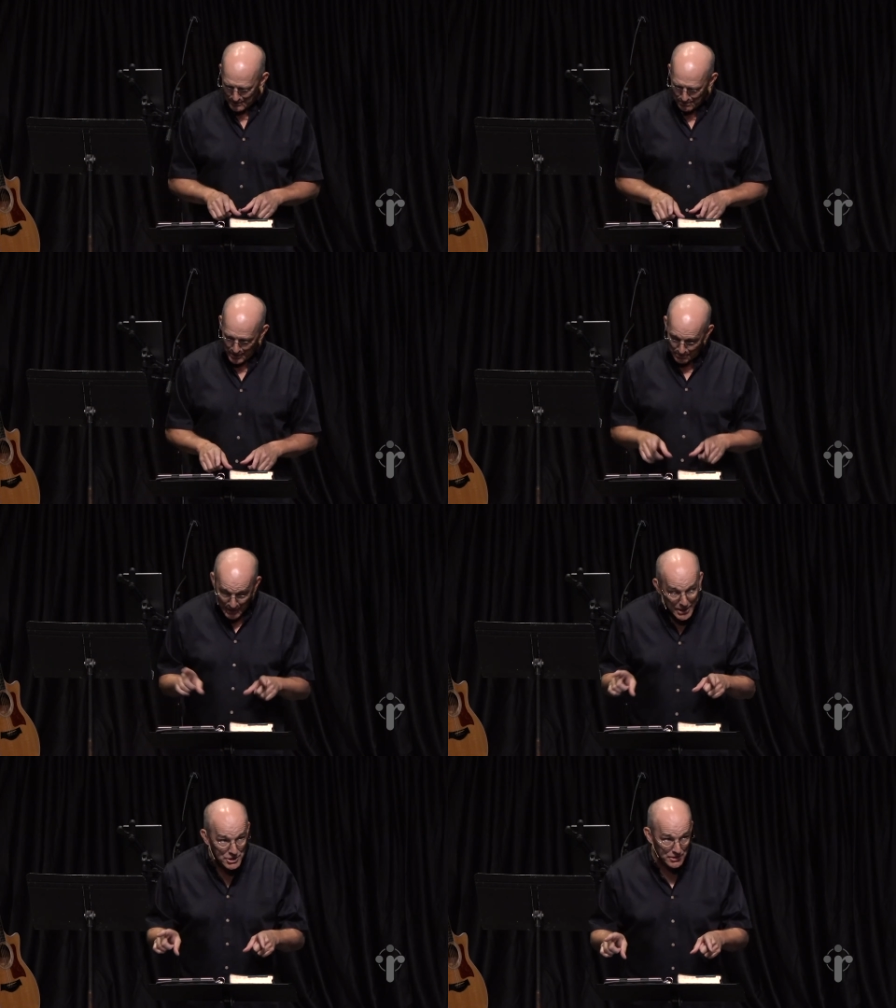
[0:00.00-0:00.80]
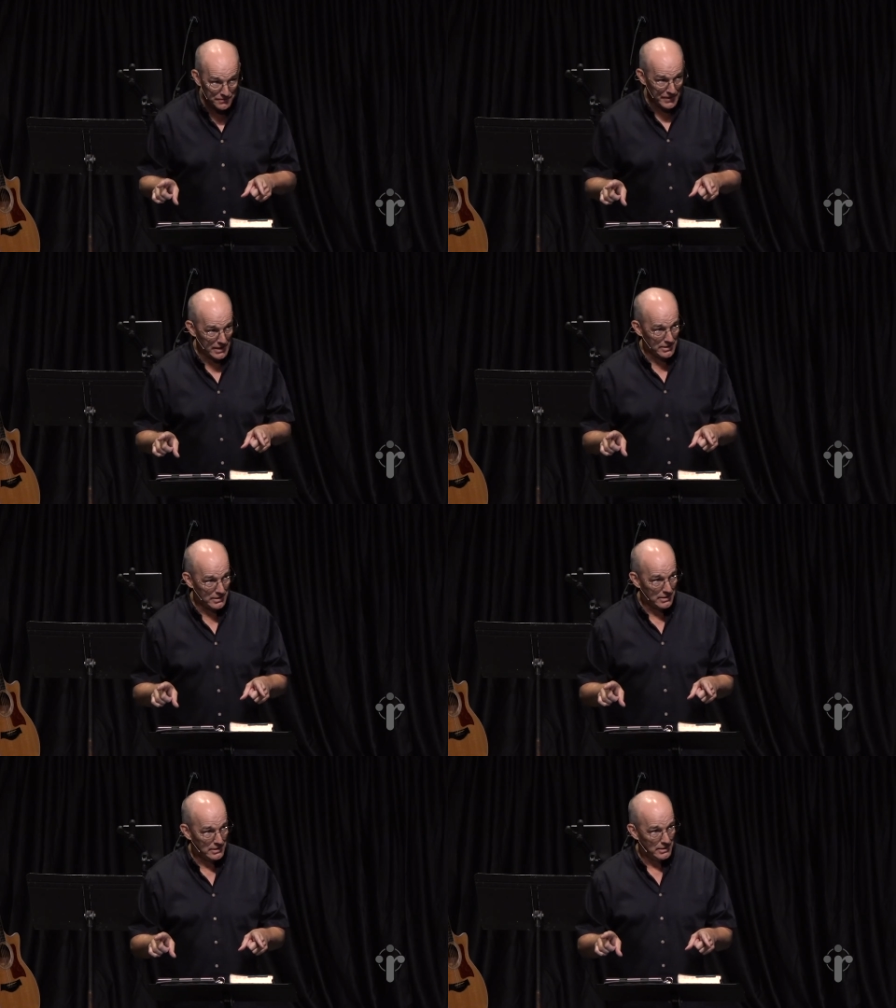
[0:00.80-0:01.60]
But a patient faith
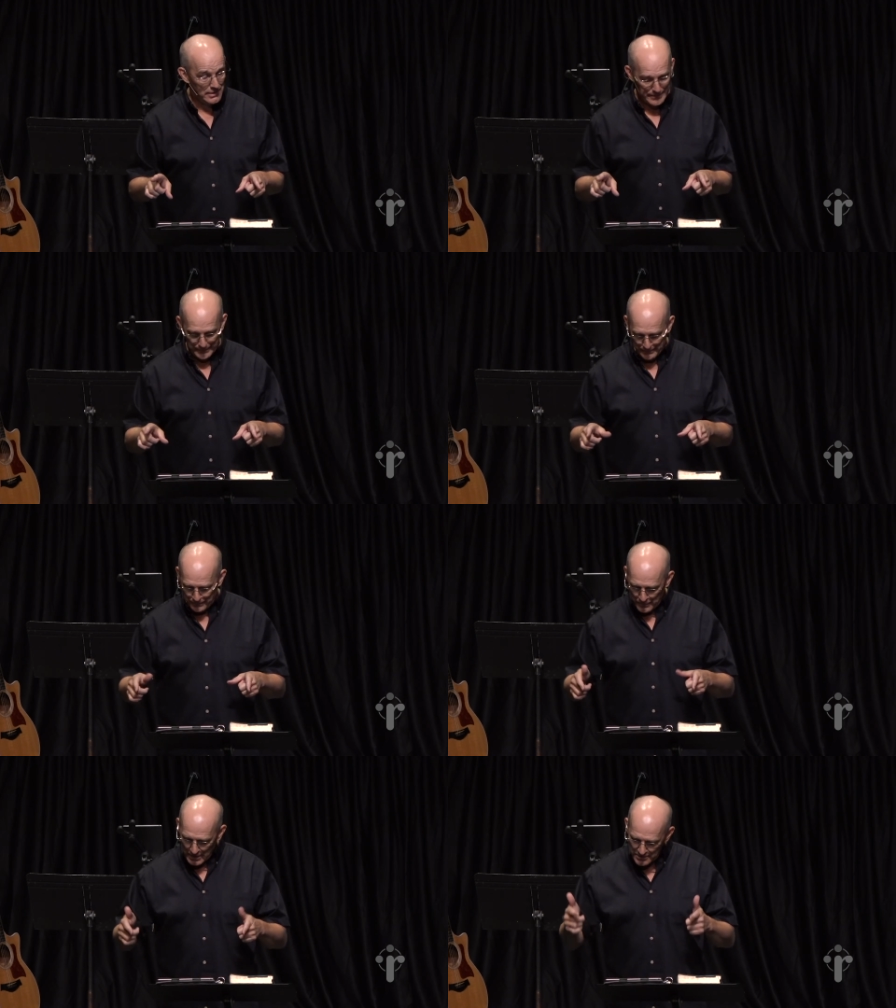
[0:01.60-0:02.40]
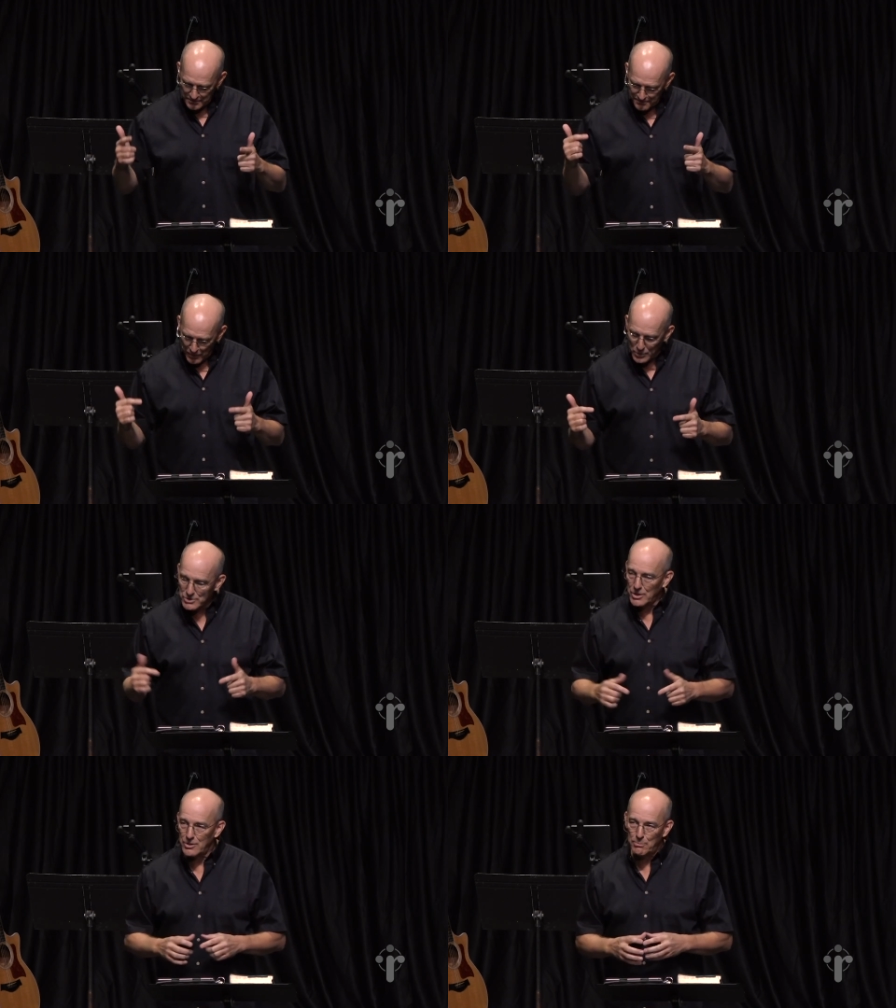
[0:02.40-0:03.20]
is
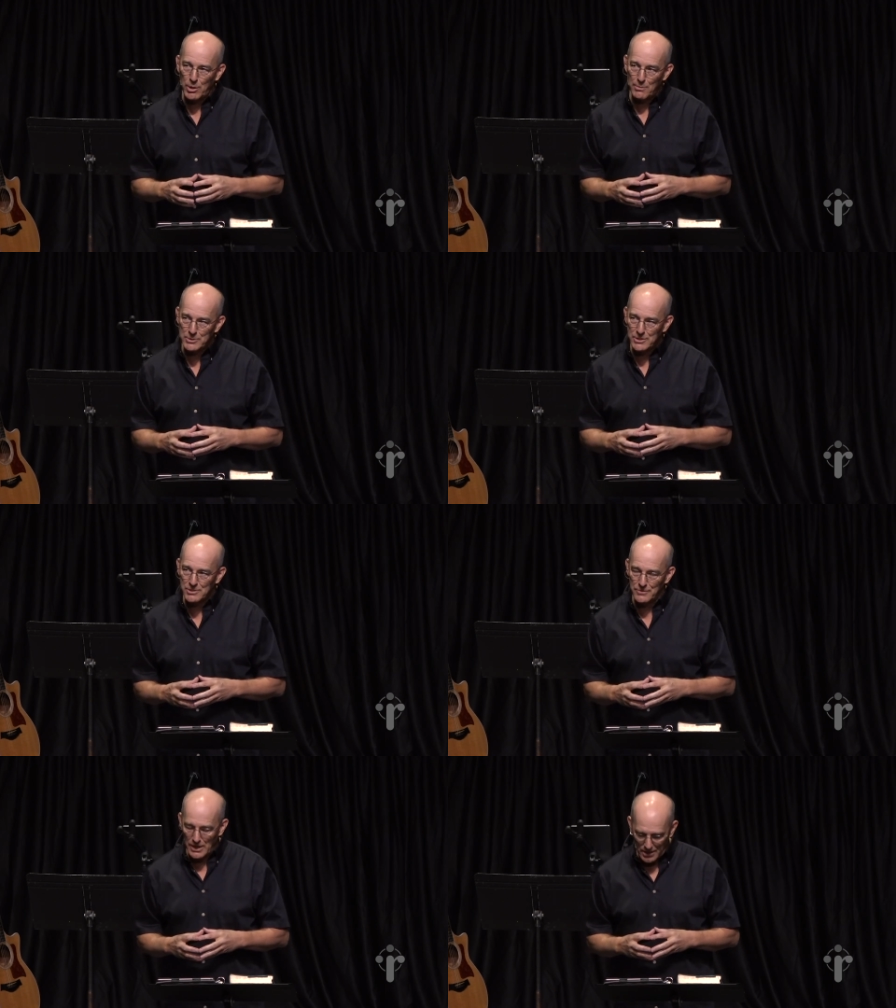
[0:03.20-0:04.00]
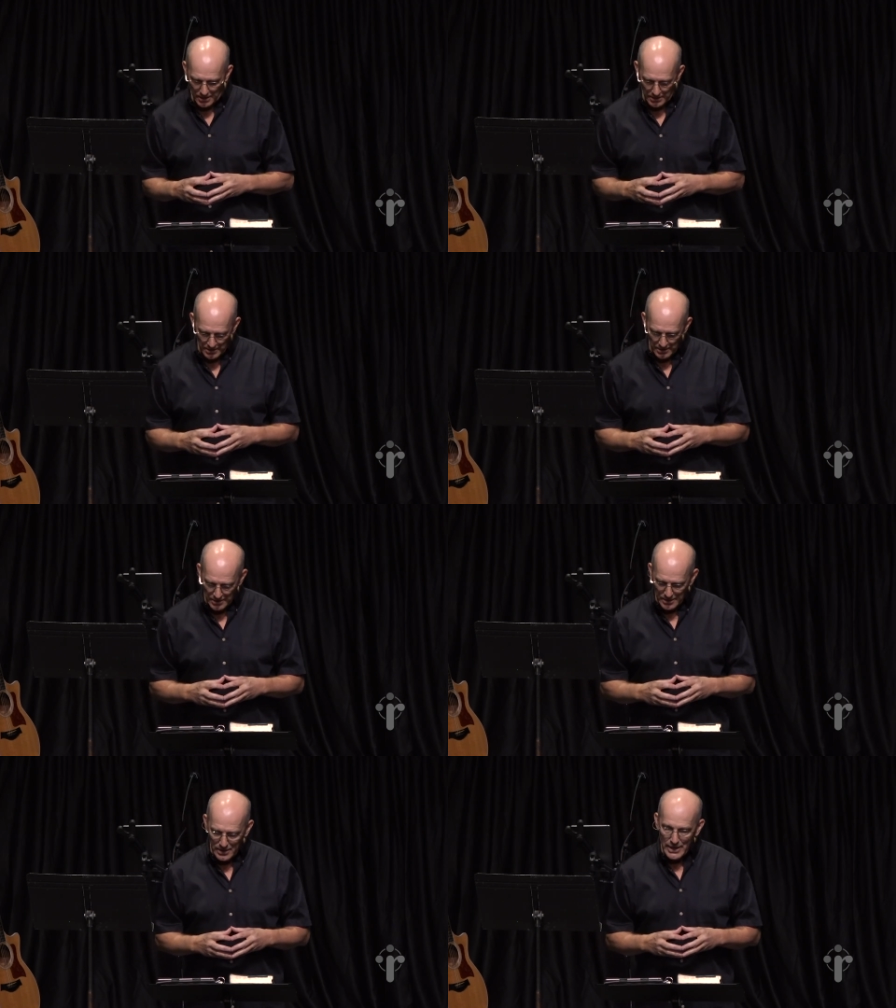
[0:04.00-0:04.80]
focused on the promises of God,
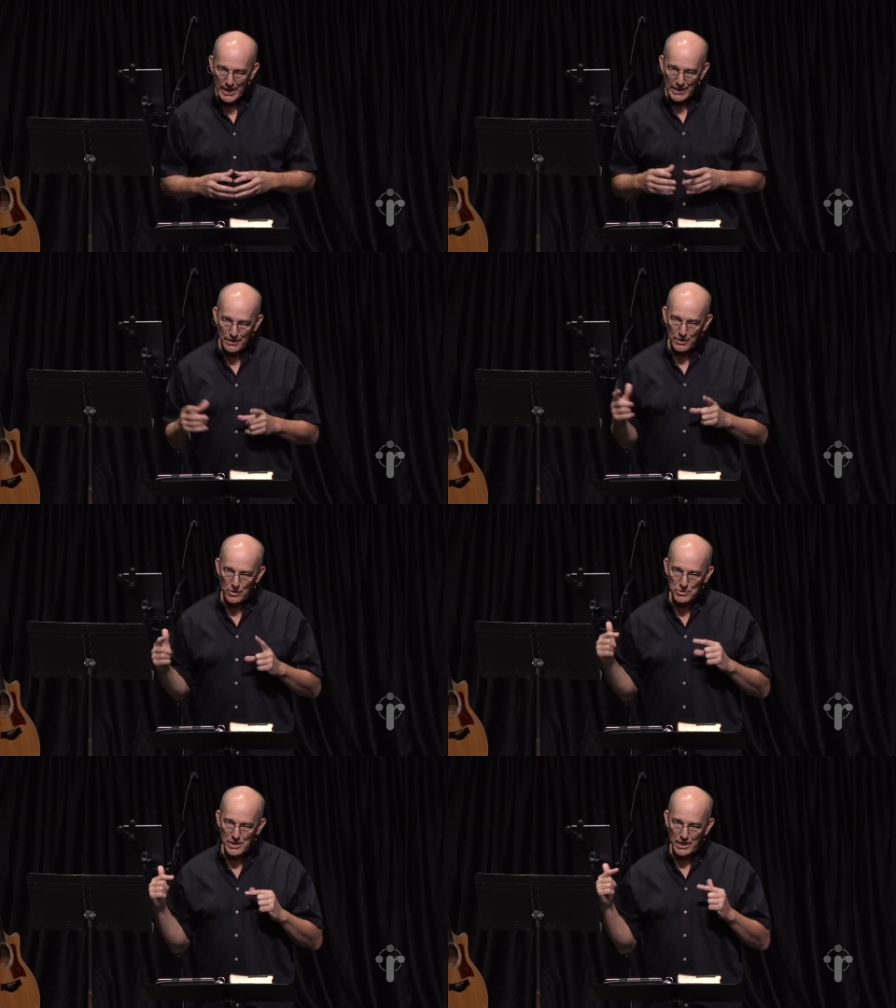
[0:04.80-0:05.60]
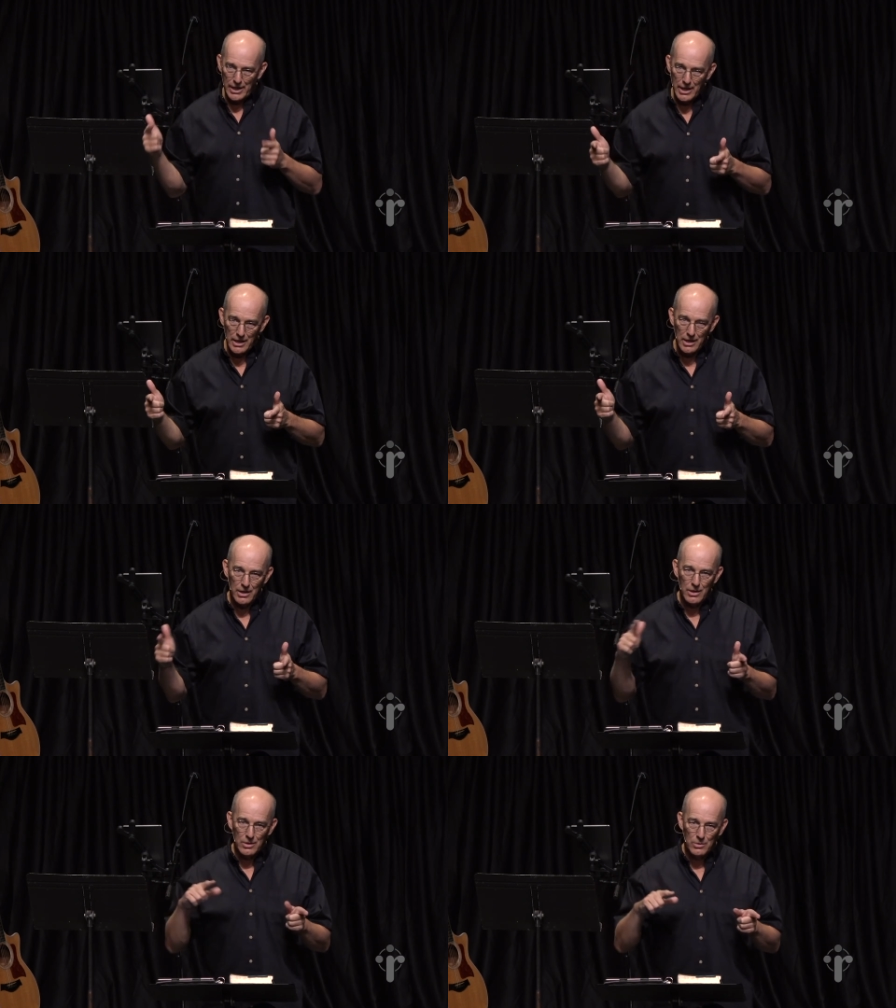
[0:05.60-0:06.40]
and it knows that he
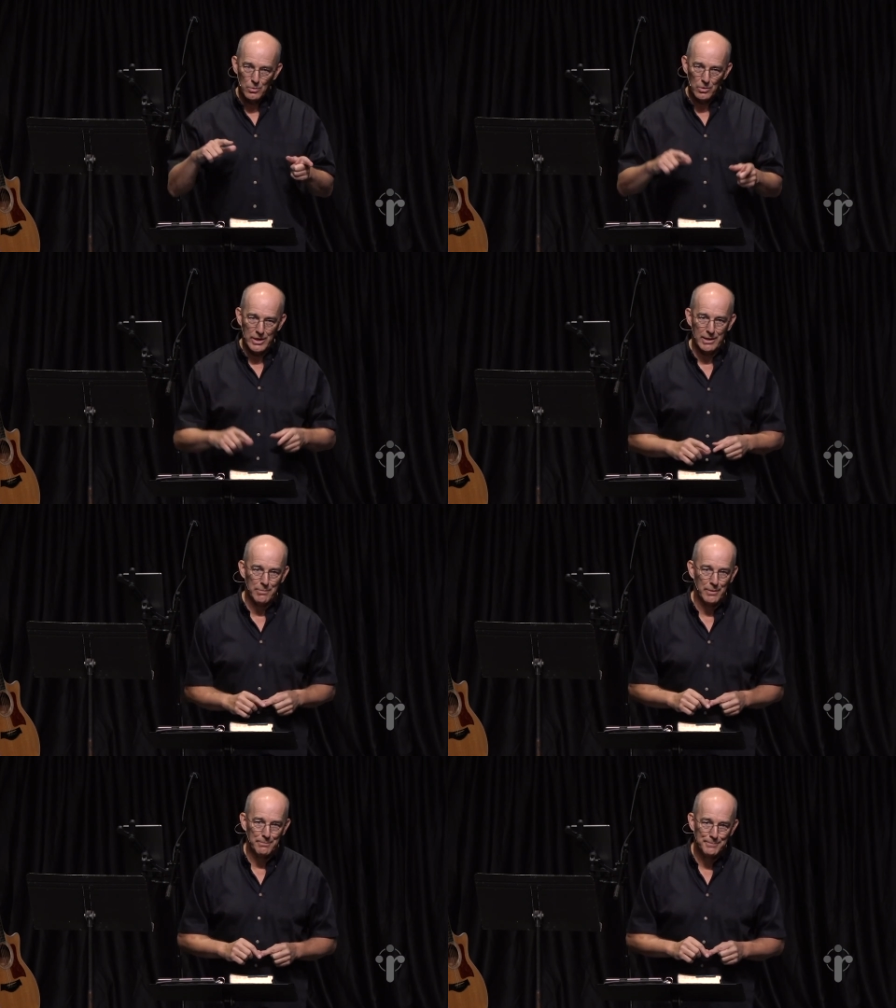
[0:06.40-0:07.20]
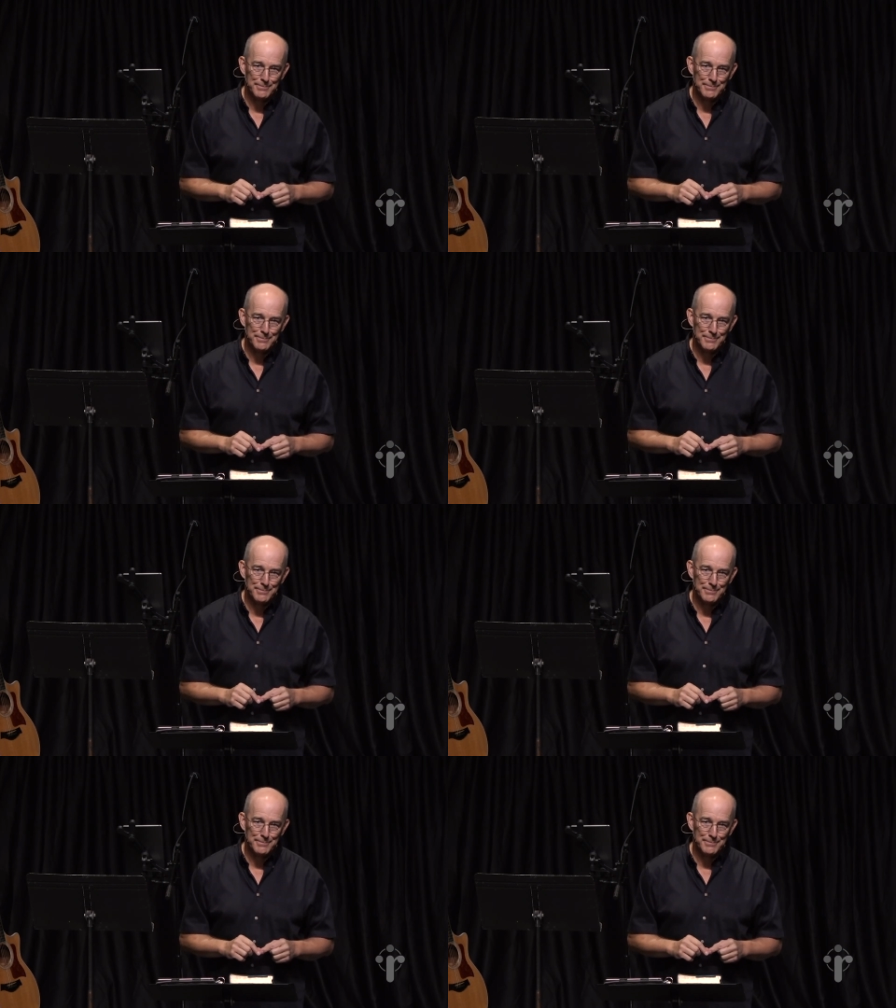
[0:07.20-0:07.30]
will keep them.